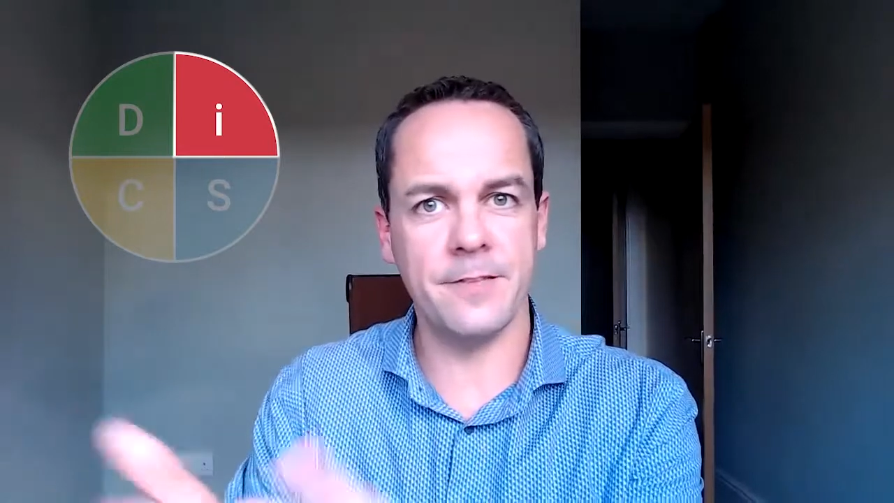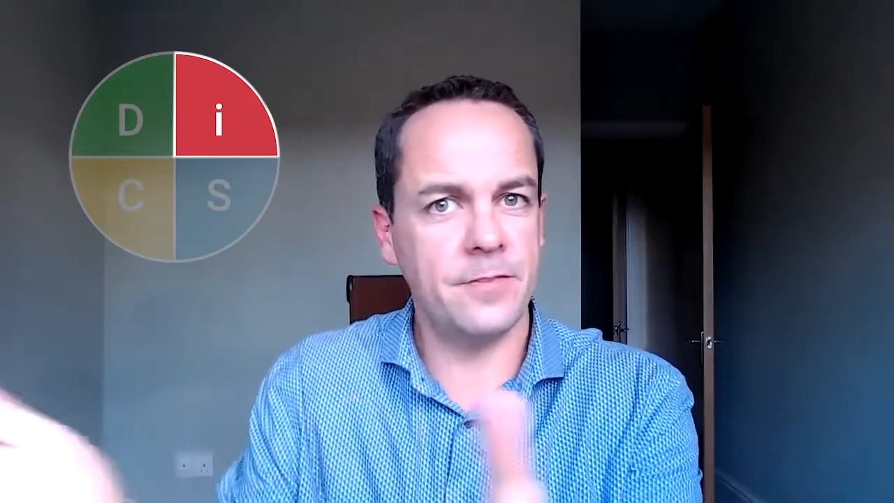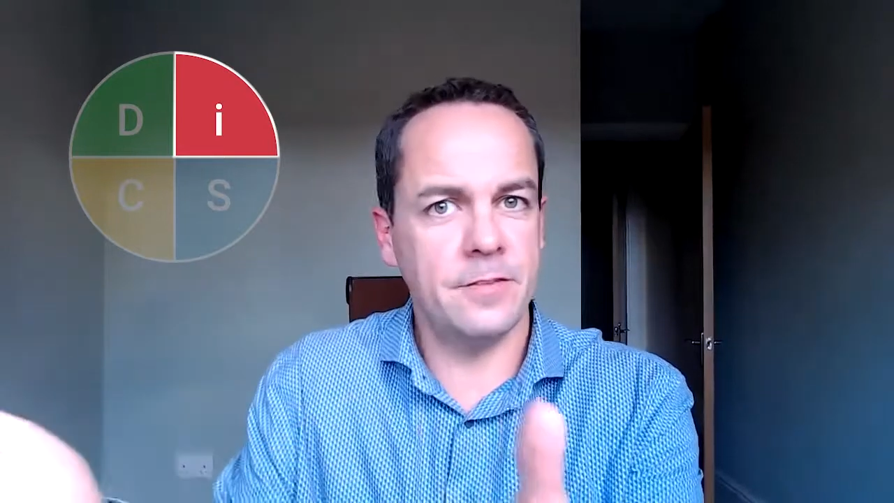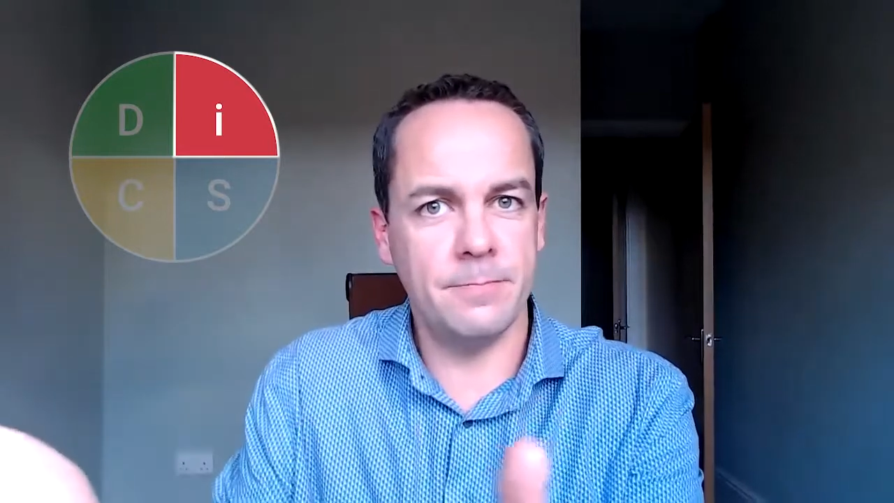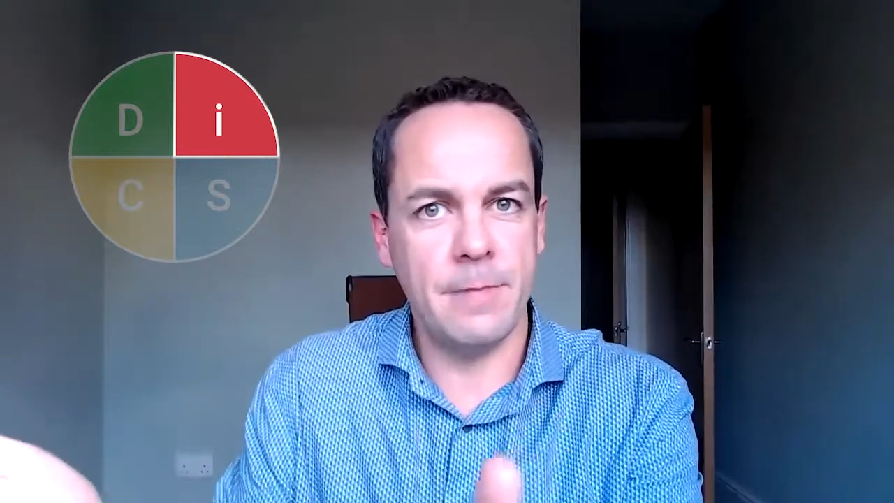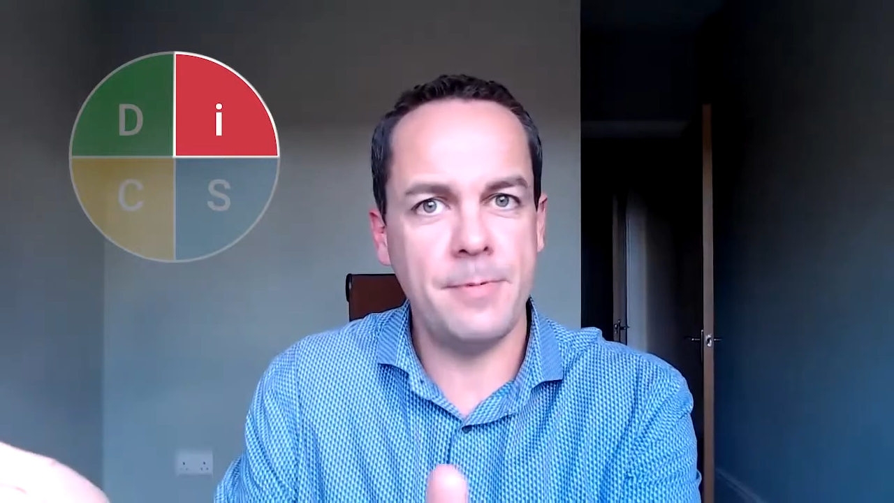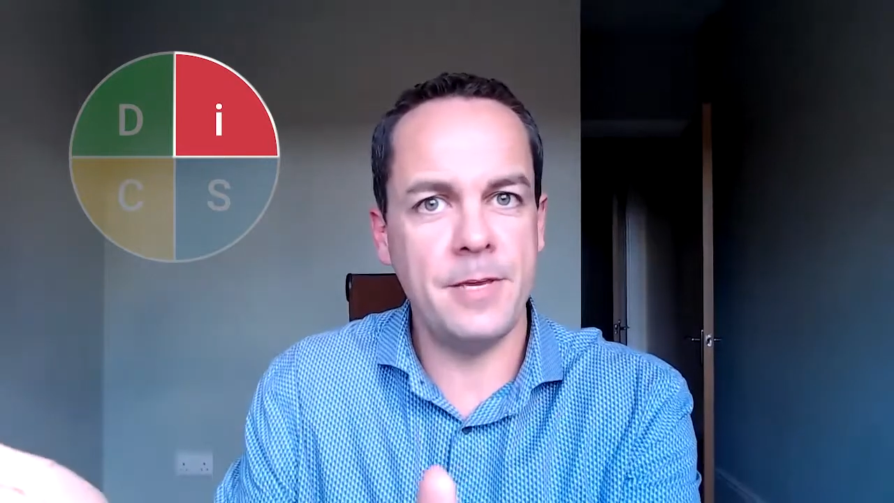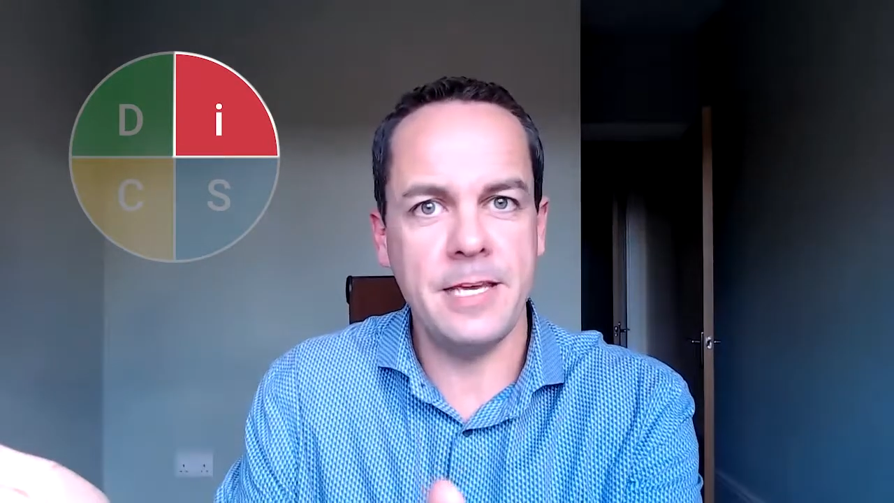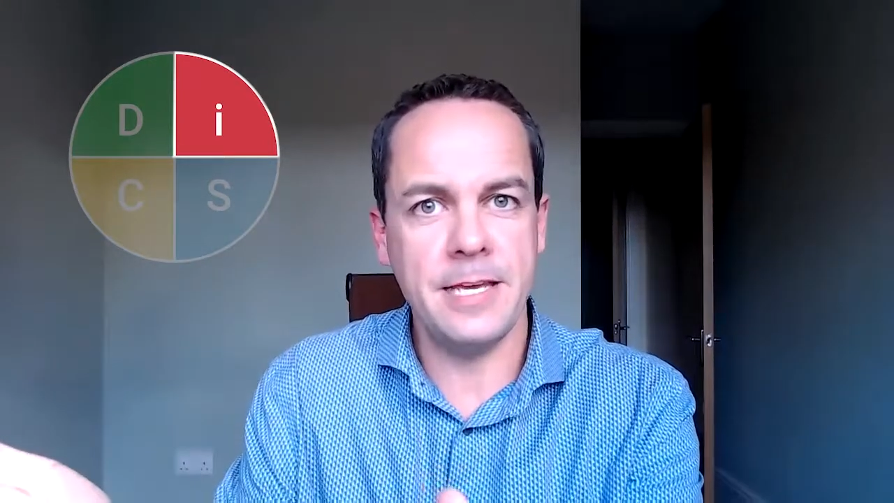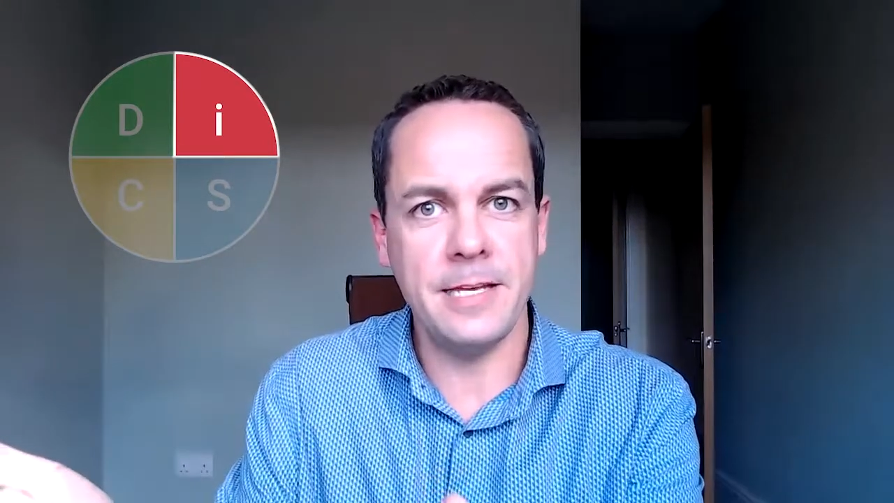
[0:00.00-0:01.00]
for maybe
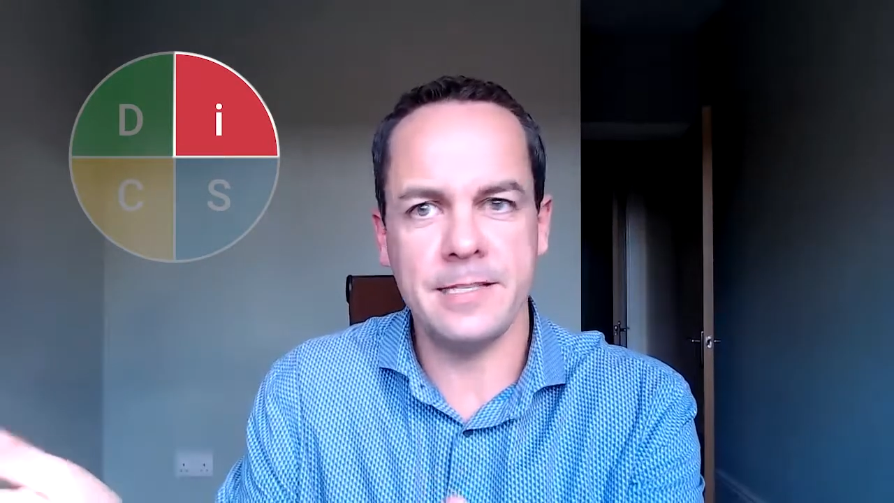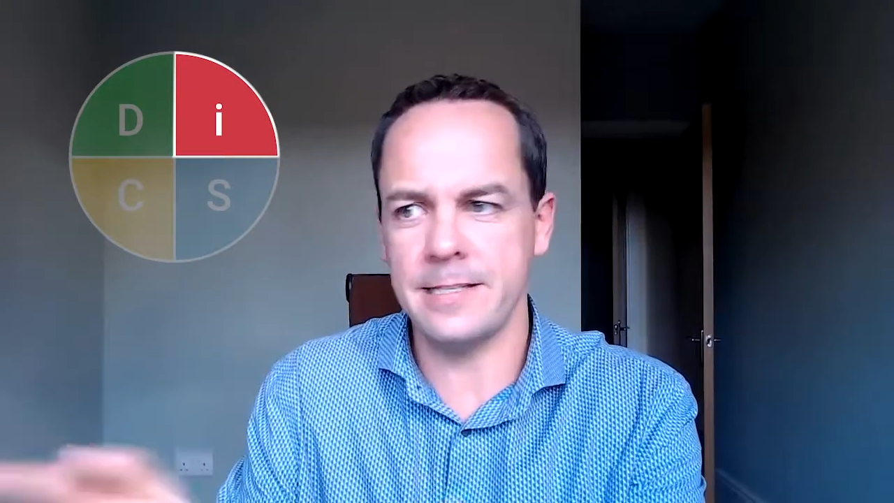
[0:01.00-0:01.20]
years.